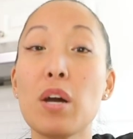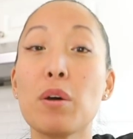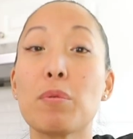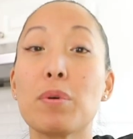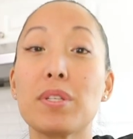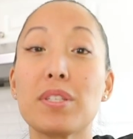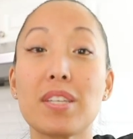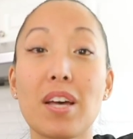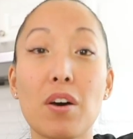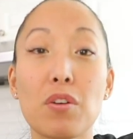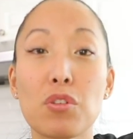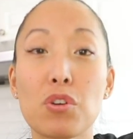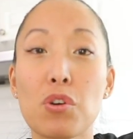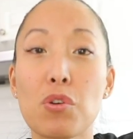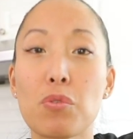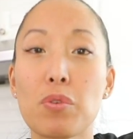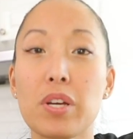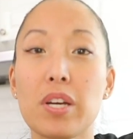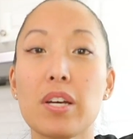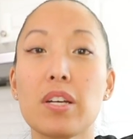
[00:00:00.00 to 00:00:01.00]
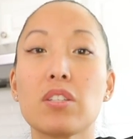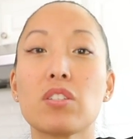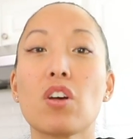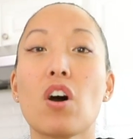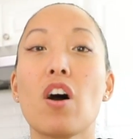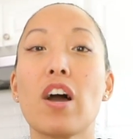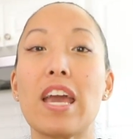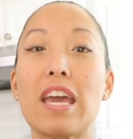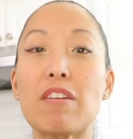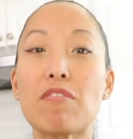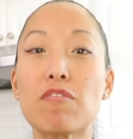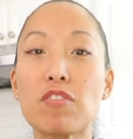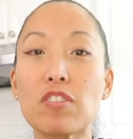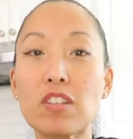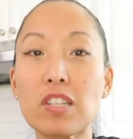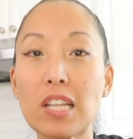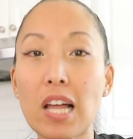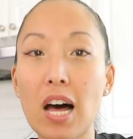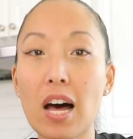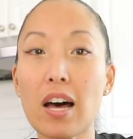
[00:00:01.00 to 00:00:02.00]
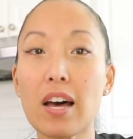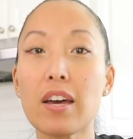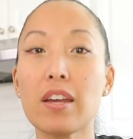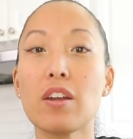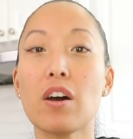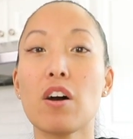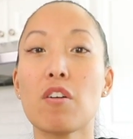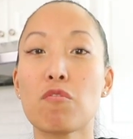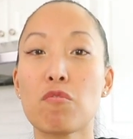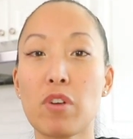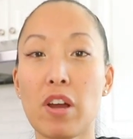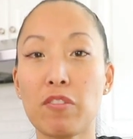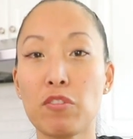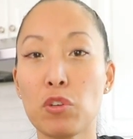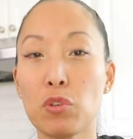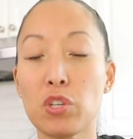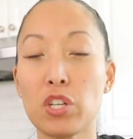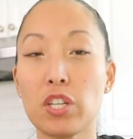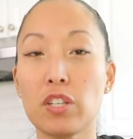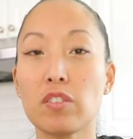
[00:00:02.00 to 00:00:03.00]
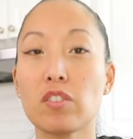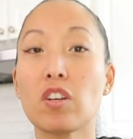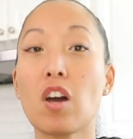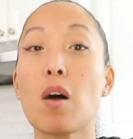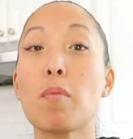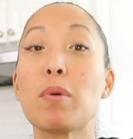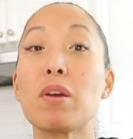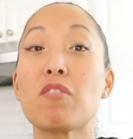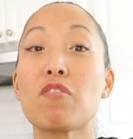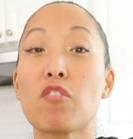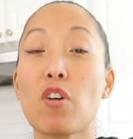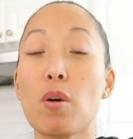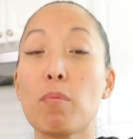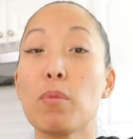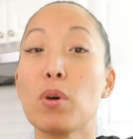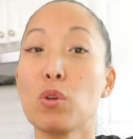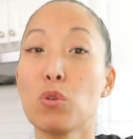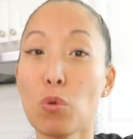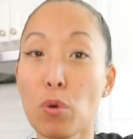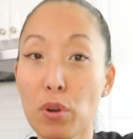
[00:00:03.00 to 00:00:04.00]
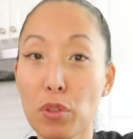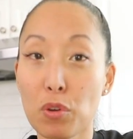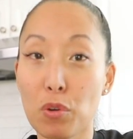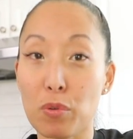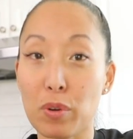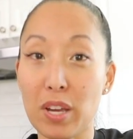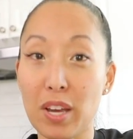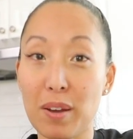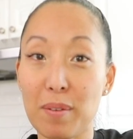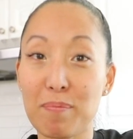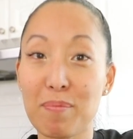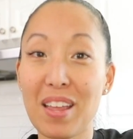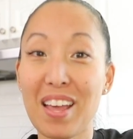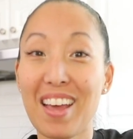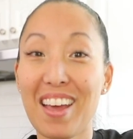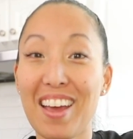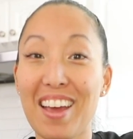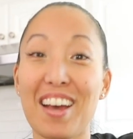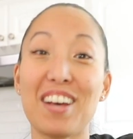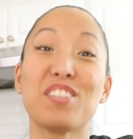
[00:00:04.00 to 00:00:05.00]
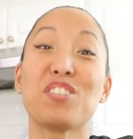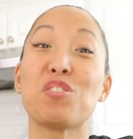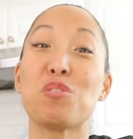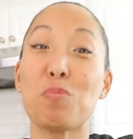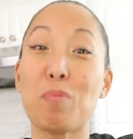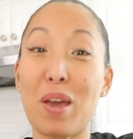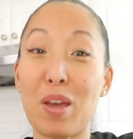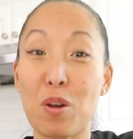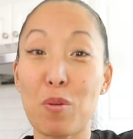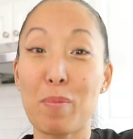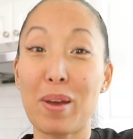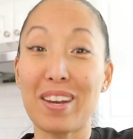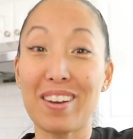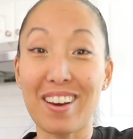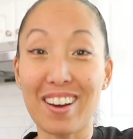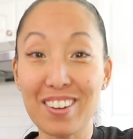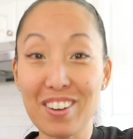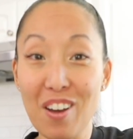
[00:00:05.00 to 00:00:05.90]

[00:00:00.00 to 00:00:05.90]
when South Korea saw a flood of refugees coming from North Korea. As you may or may not